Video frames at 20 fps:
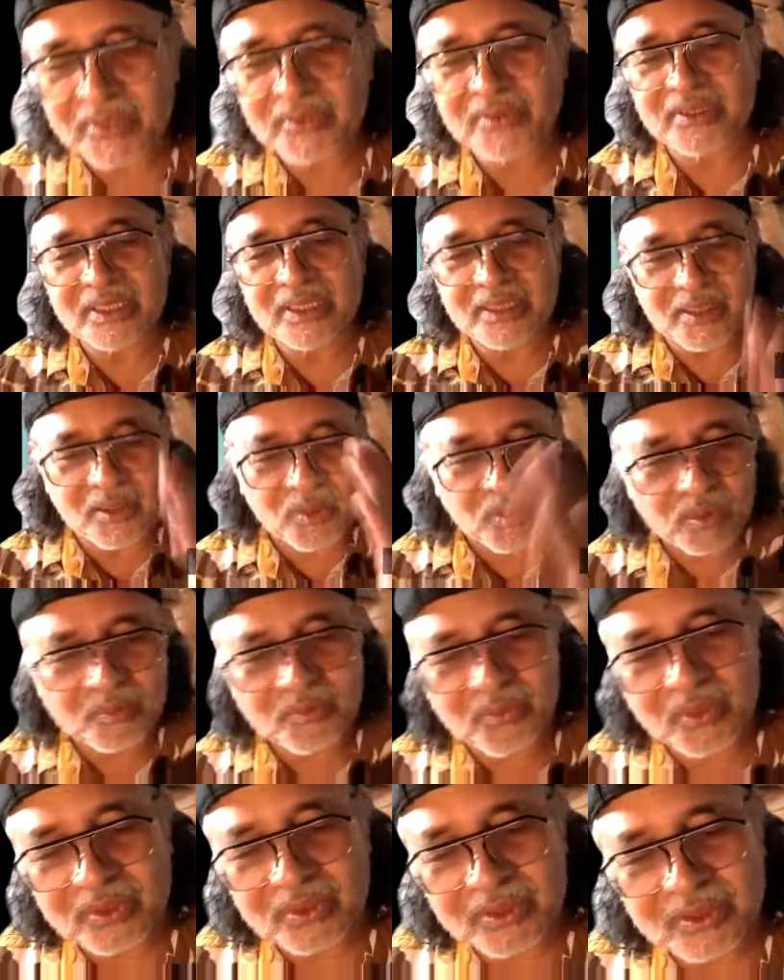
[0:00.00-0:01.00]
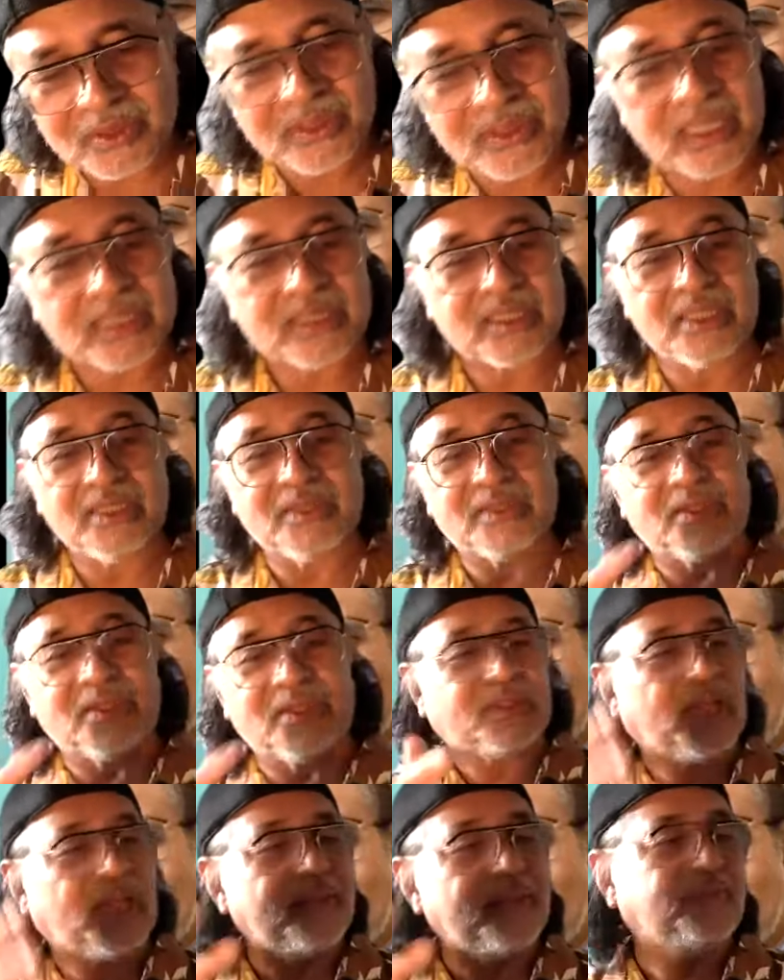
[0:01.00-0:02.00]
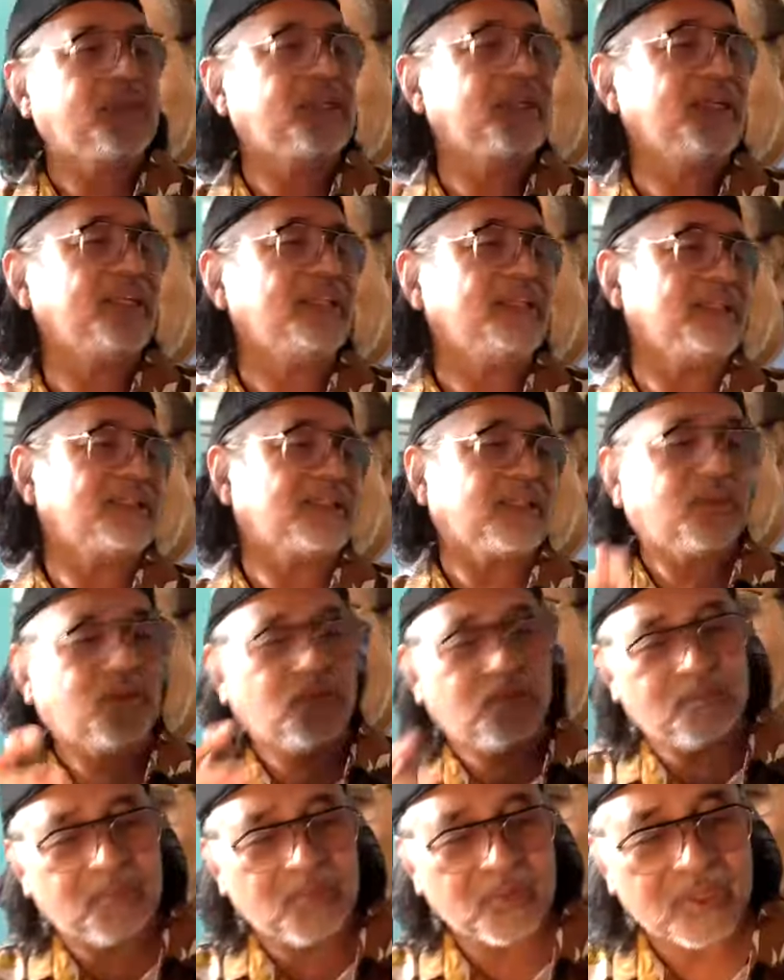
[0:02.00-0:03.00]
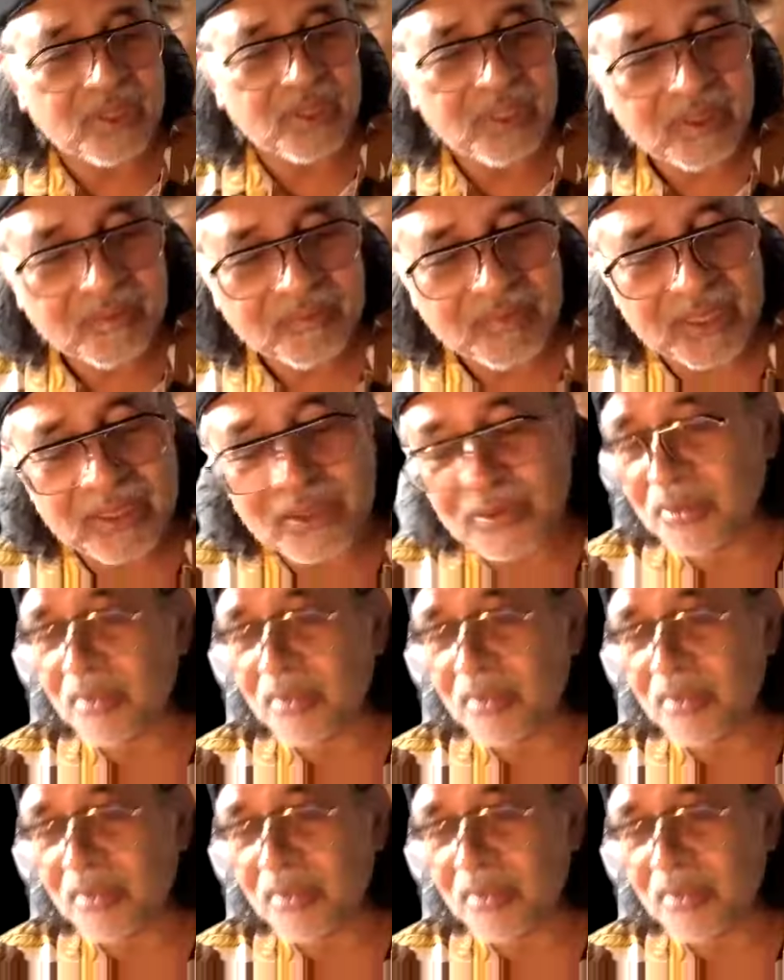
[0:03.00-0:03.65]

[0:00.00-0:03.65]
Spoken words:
you read the whole book, you got entertained by it. It's a good book, but you